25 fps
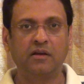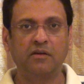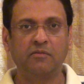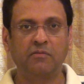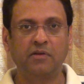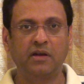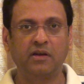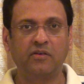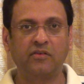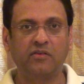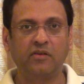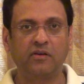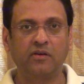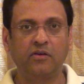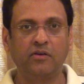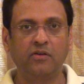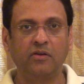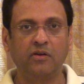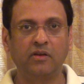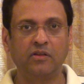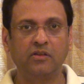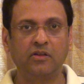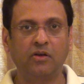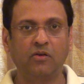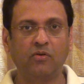intervention
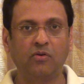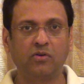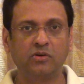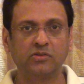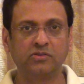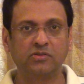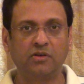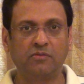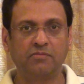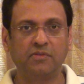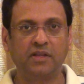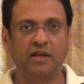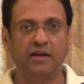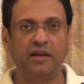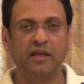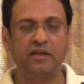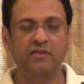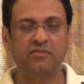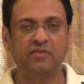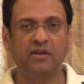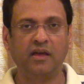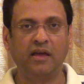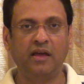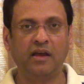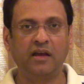during the course of the
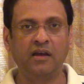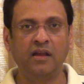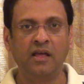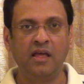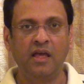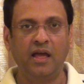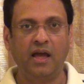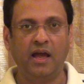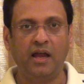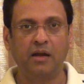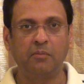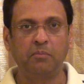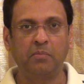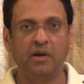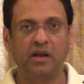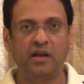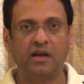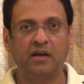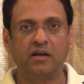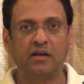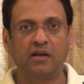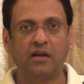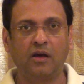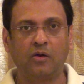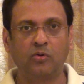days ahead and bring
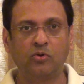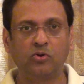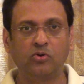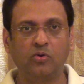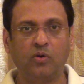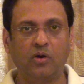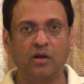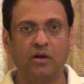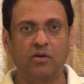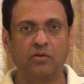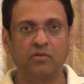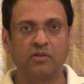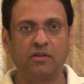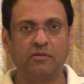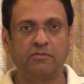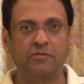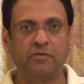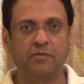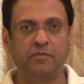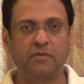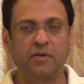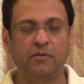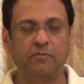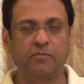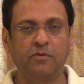it down to around the
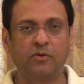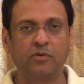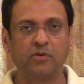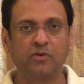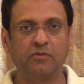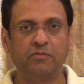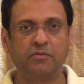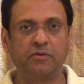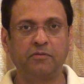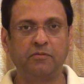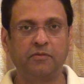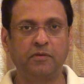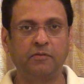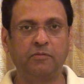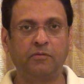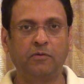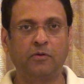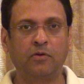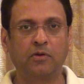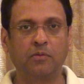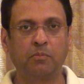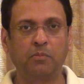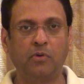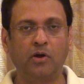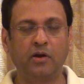54 to
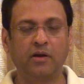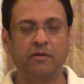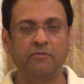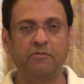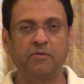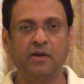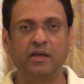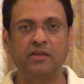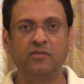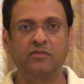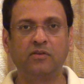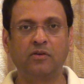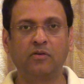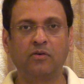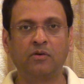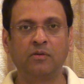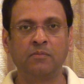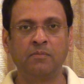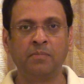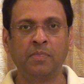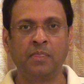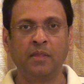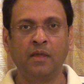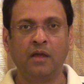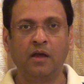54.50
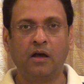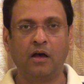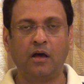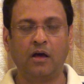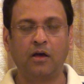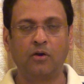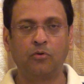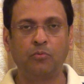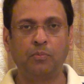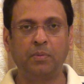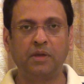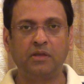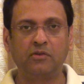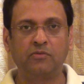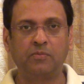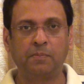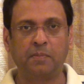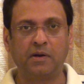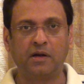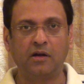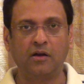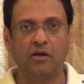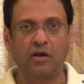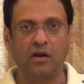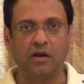rupees
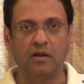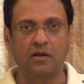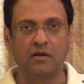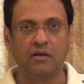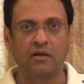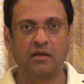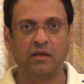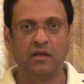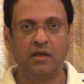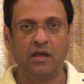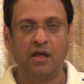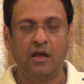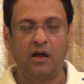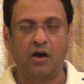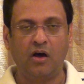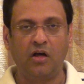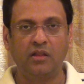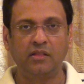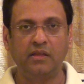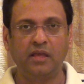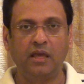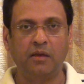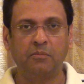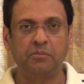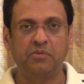per dollar.
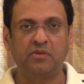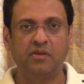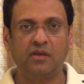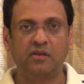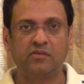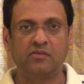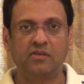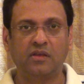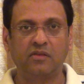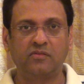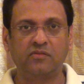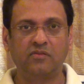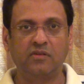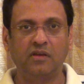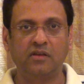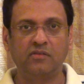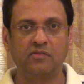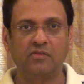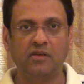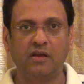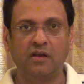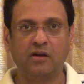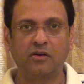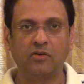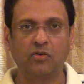On the MCX exchange,
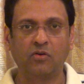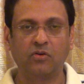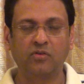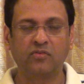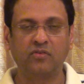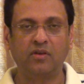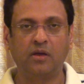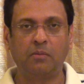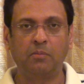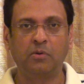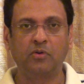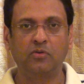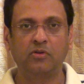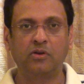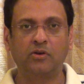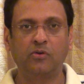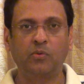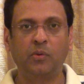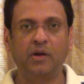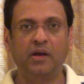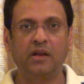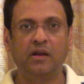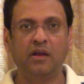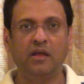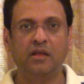it closed above the
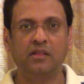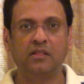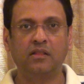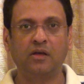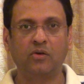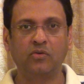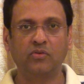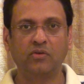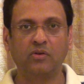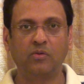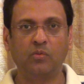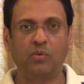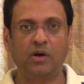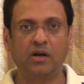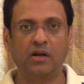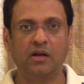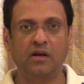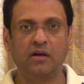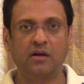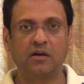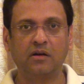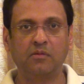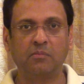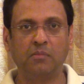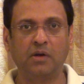
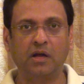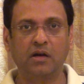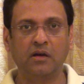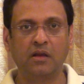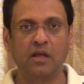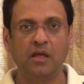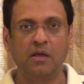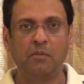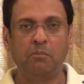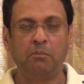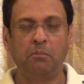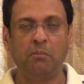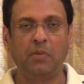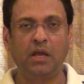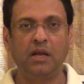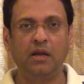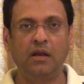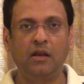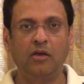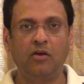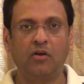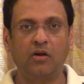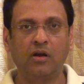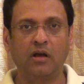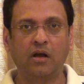29,100 mark,
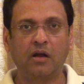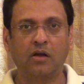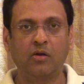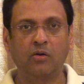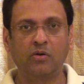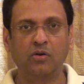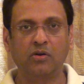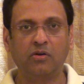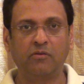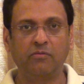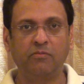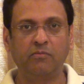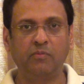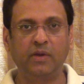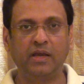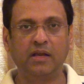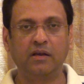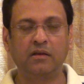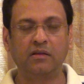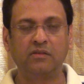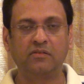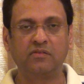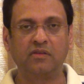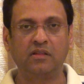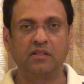mainly on account of
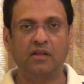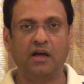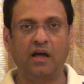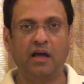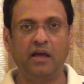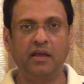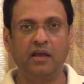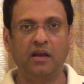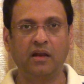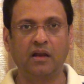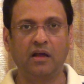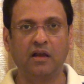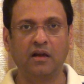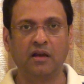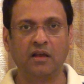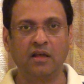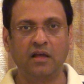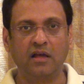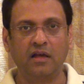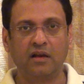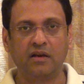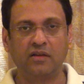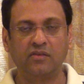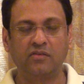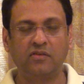weakness in the INR.
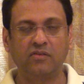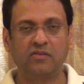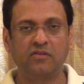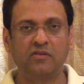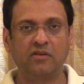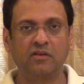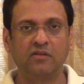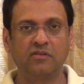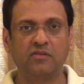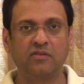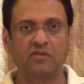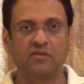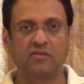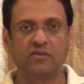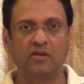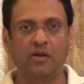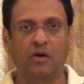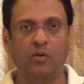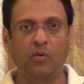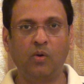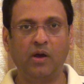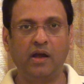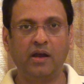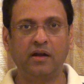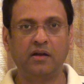Resistance is
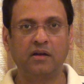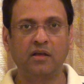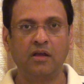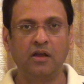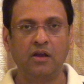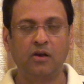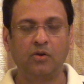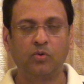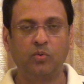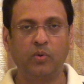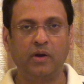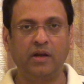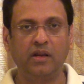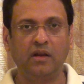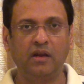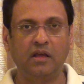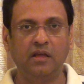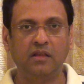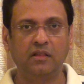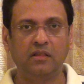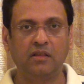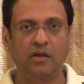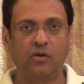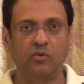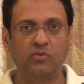now at
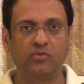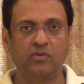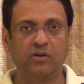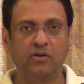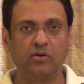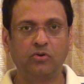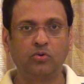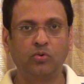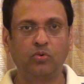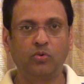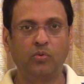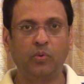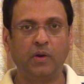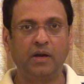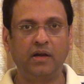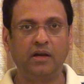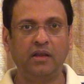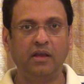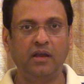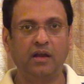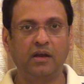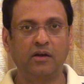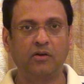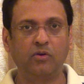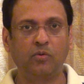
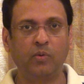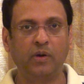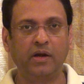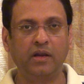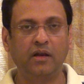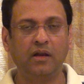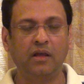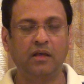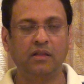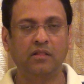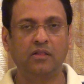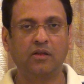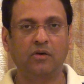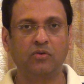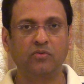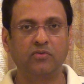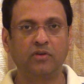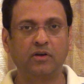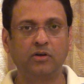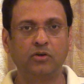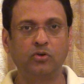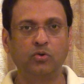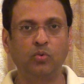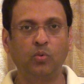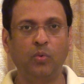29,220 and
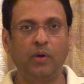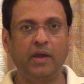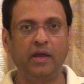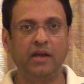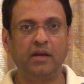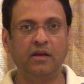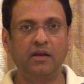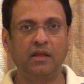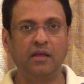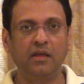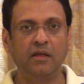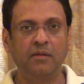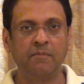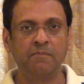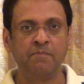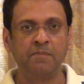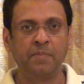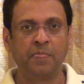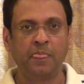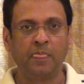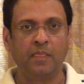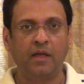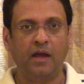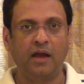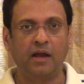29,280,
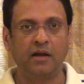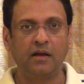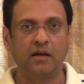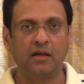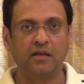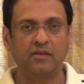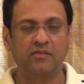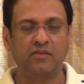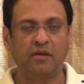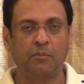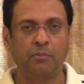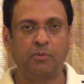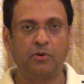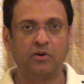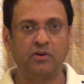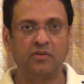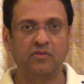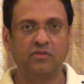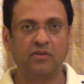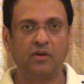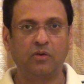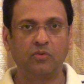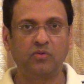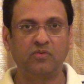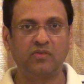and support
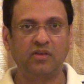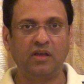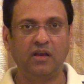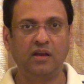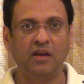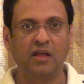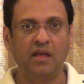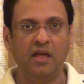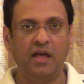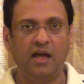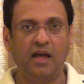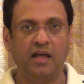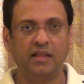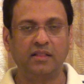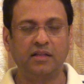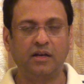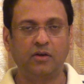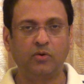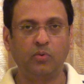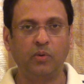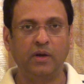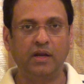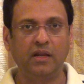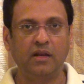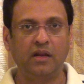is now seen at the
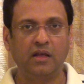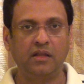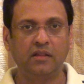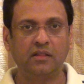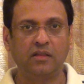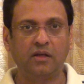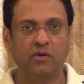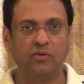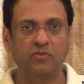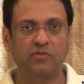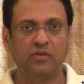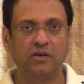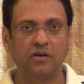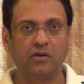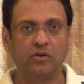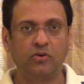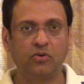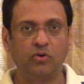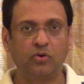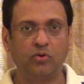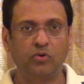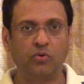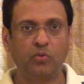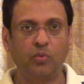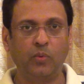29,000
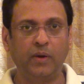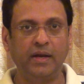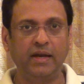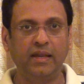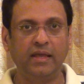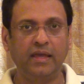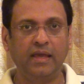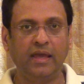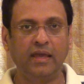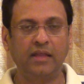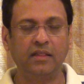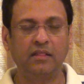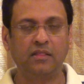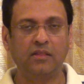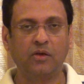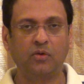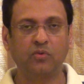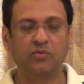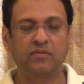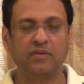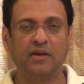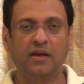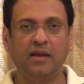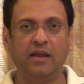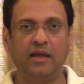to
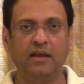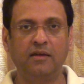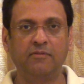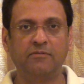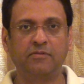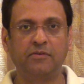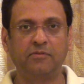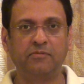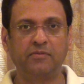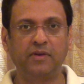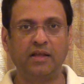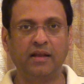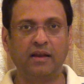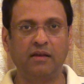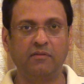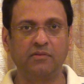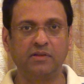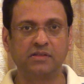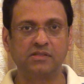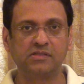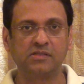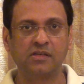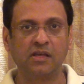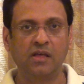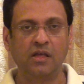28,950
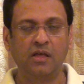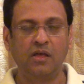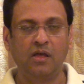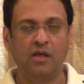levels.